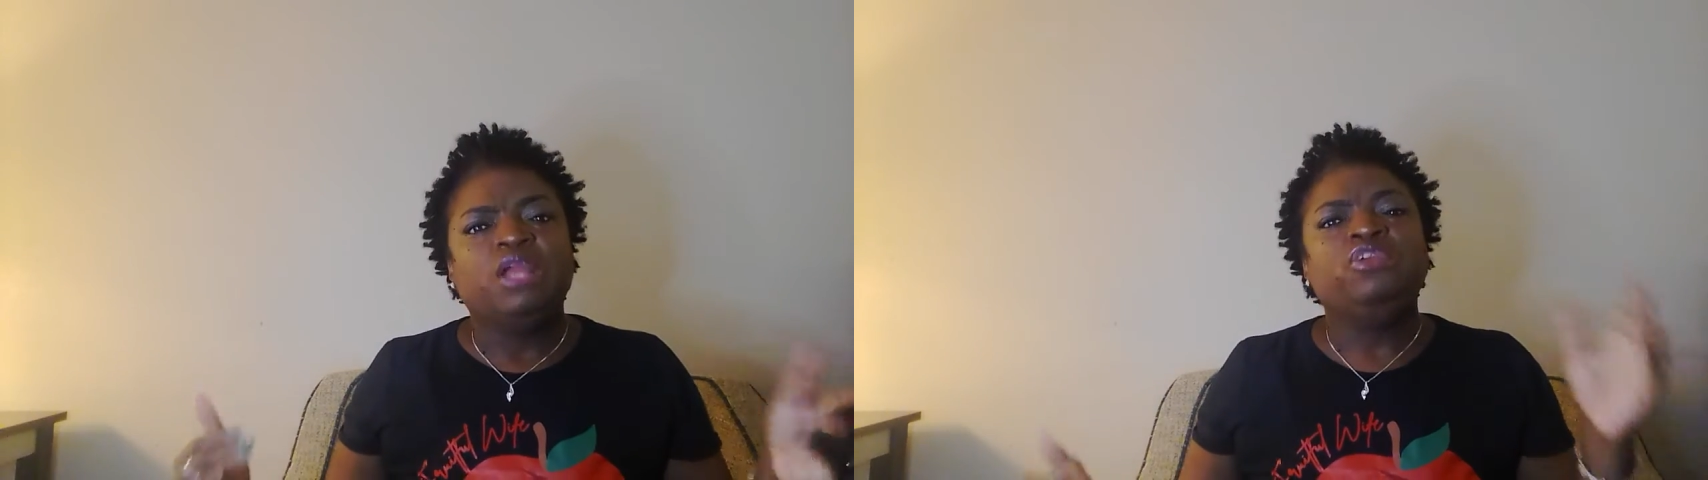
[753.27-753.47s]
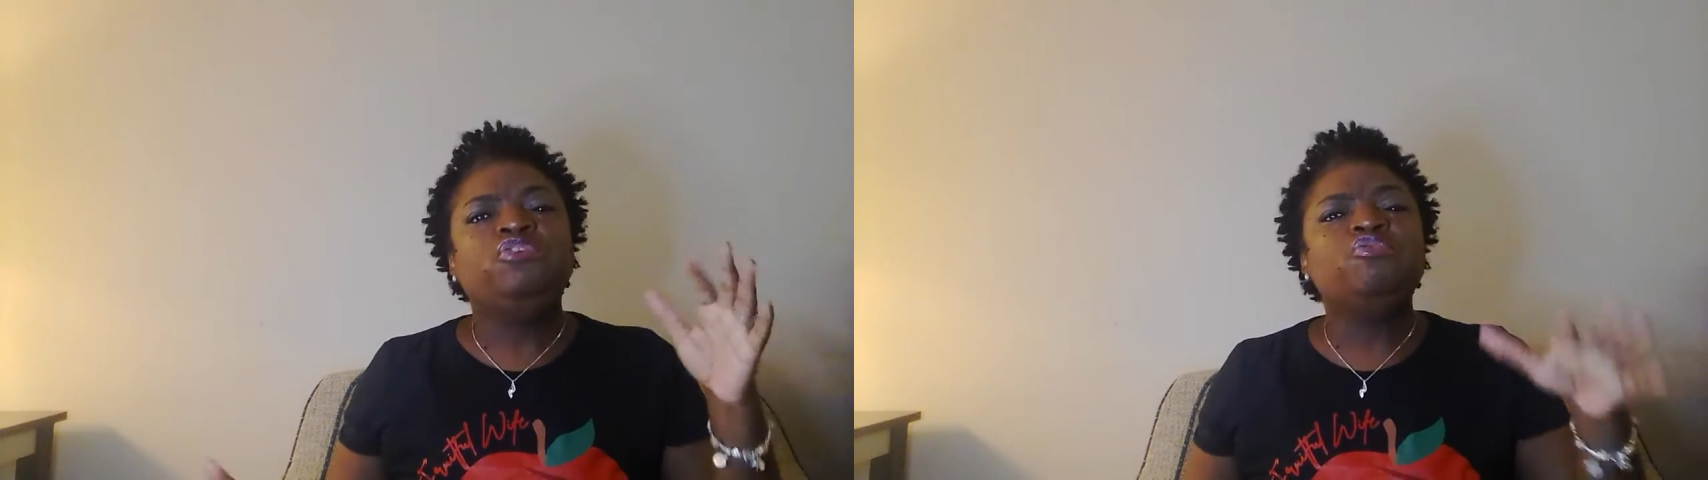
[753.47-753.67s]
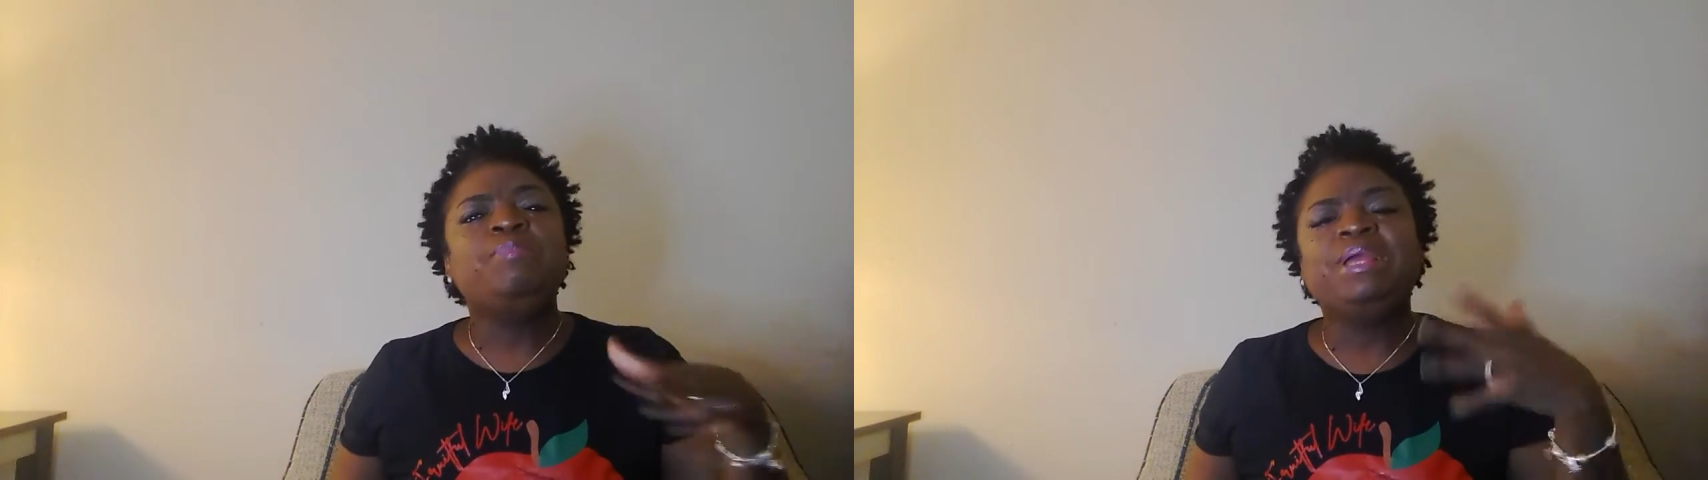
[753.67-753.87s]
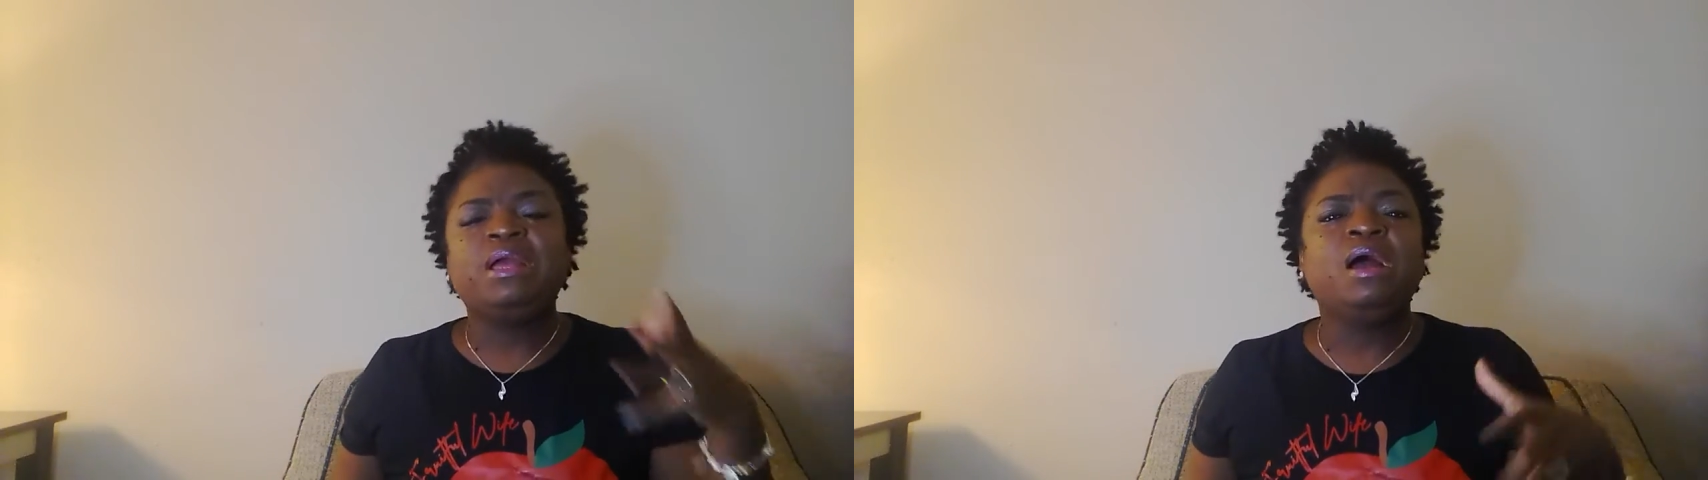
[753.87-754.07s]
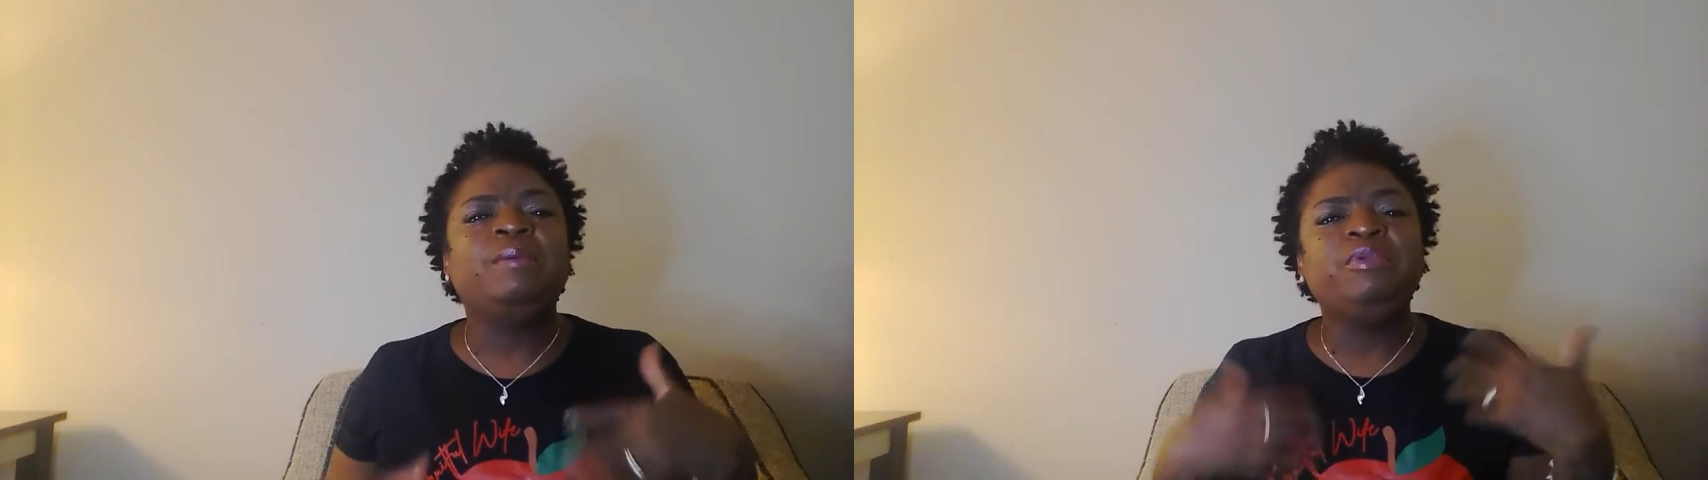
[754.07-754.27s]
You
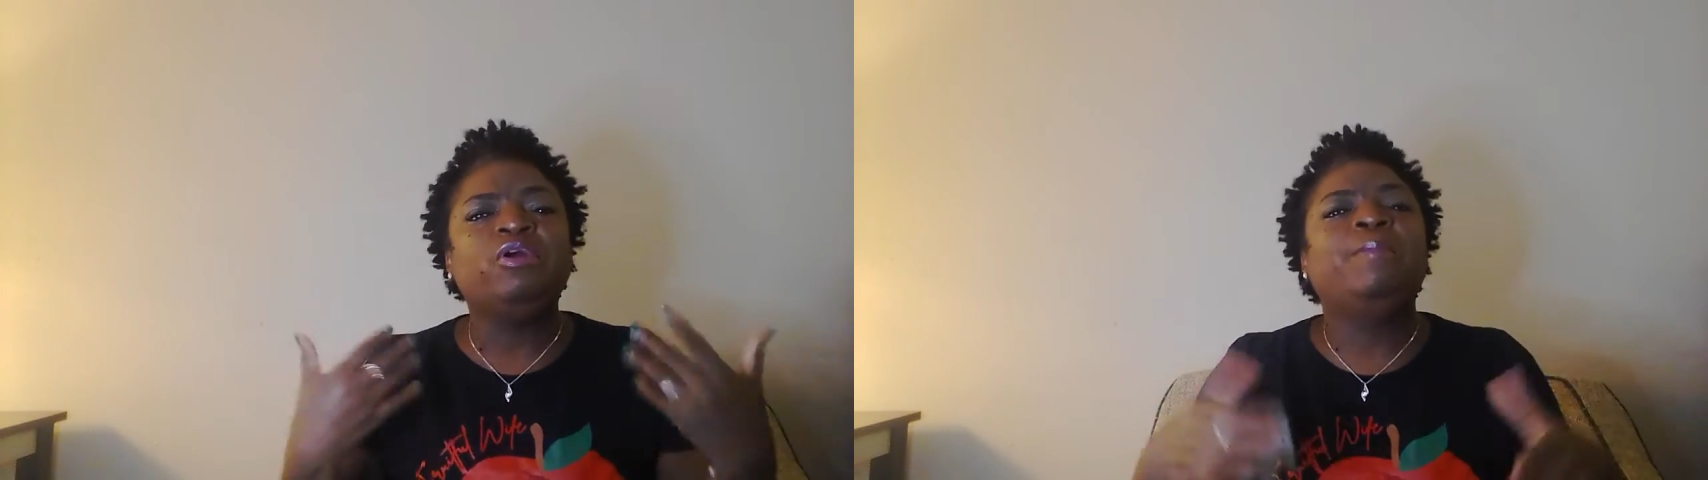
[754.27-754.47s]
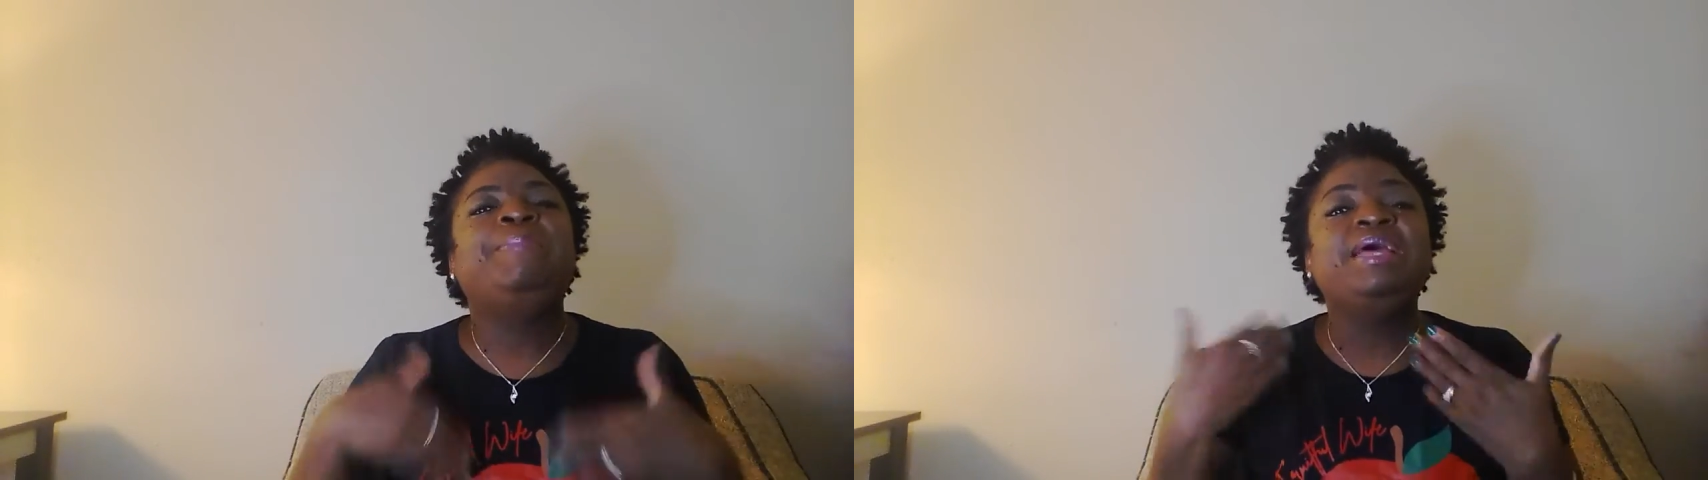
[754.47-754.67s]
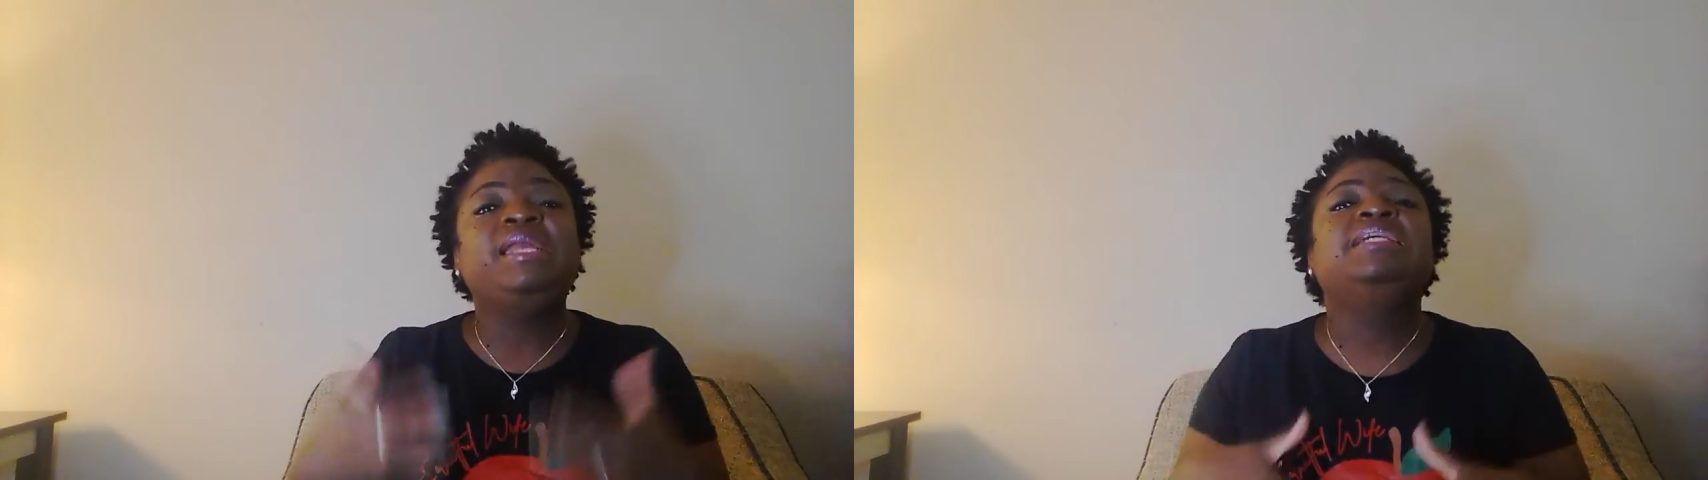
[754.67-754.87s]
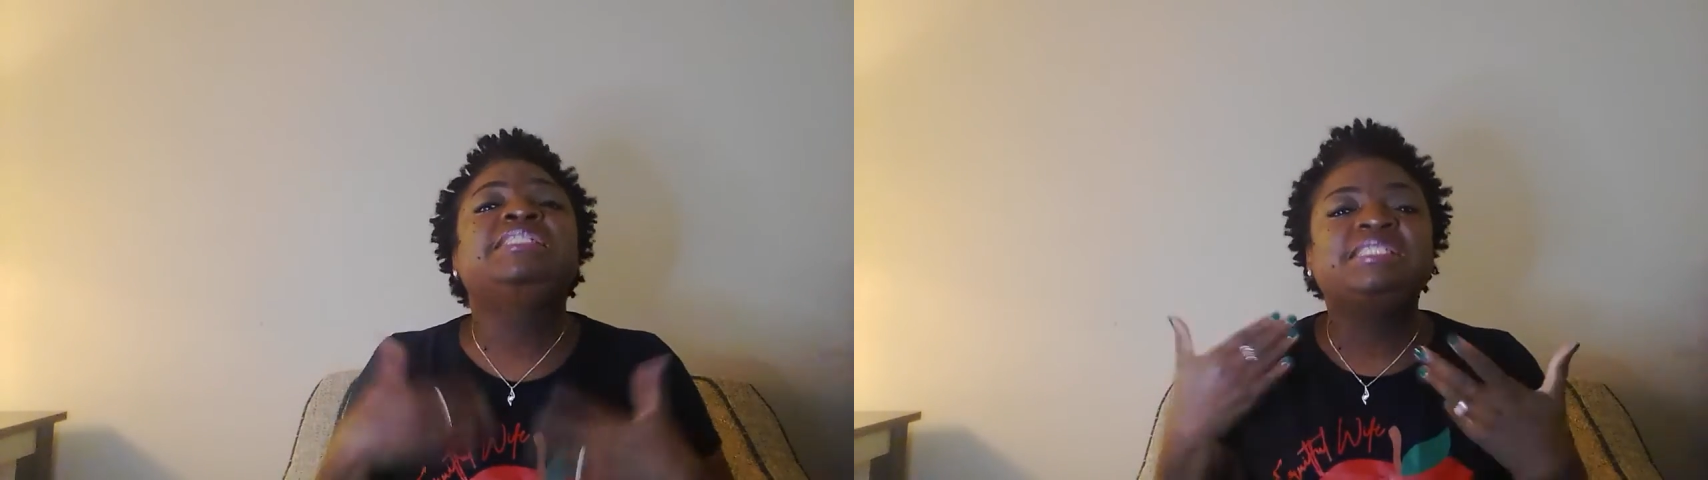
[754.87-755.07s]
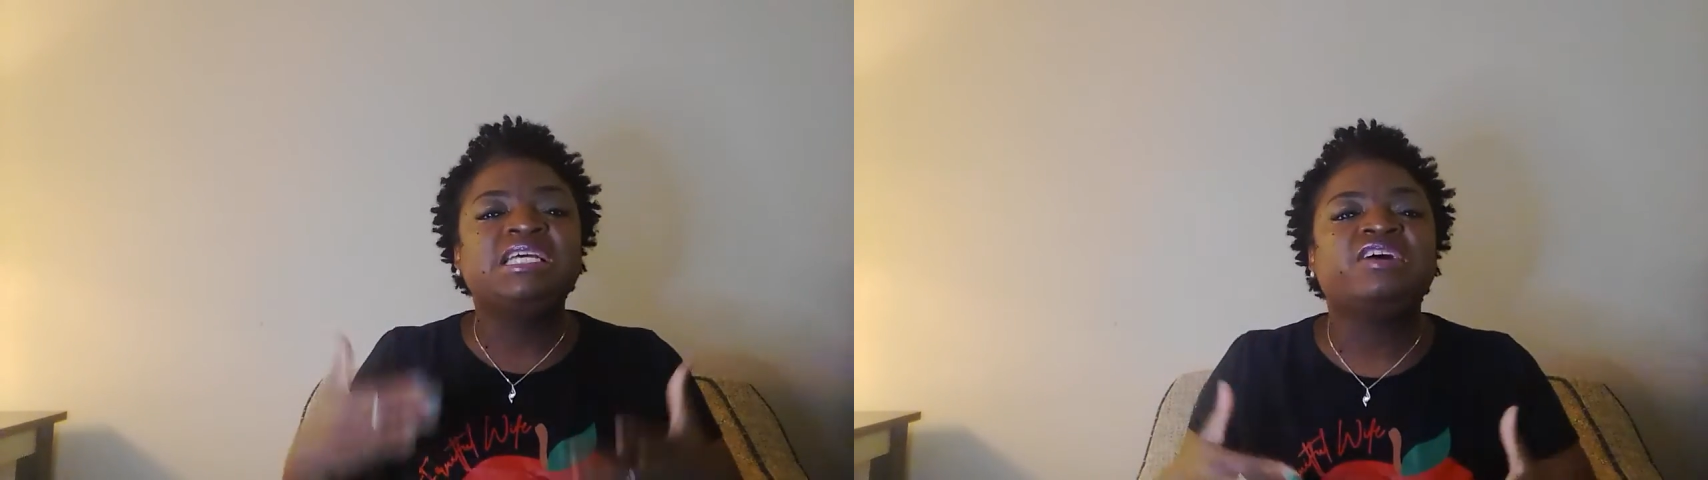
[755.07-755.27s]
become your better
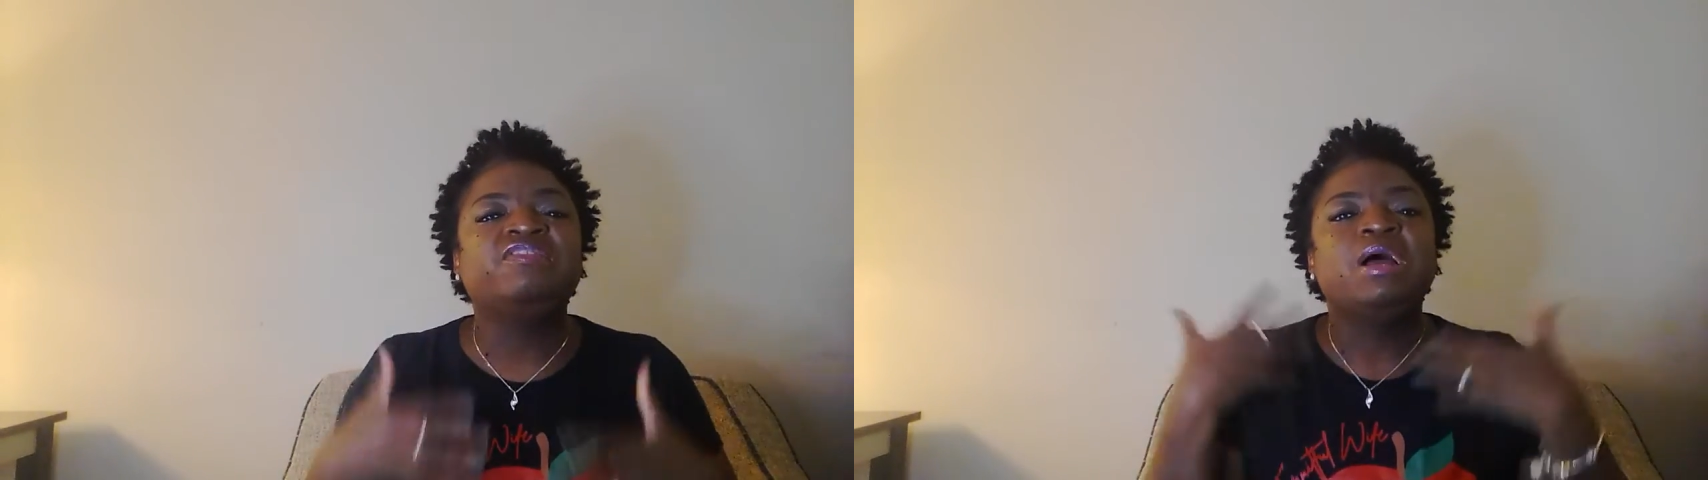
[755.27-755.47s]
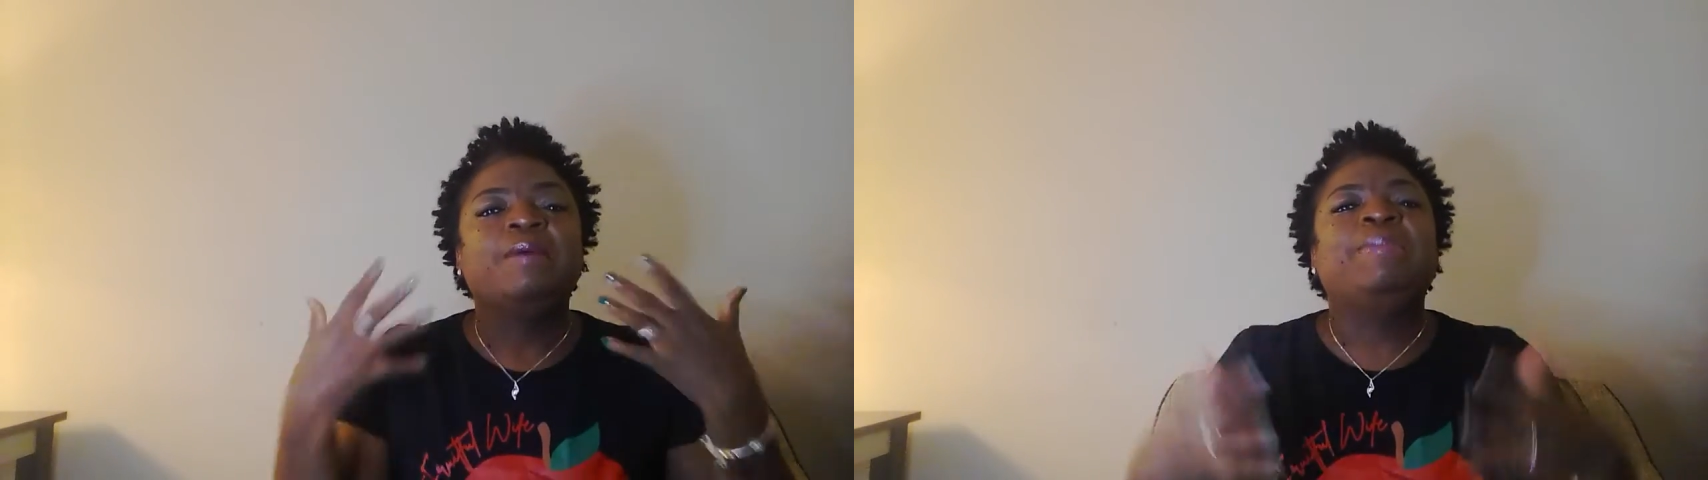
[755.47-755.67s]
self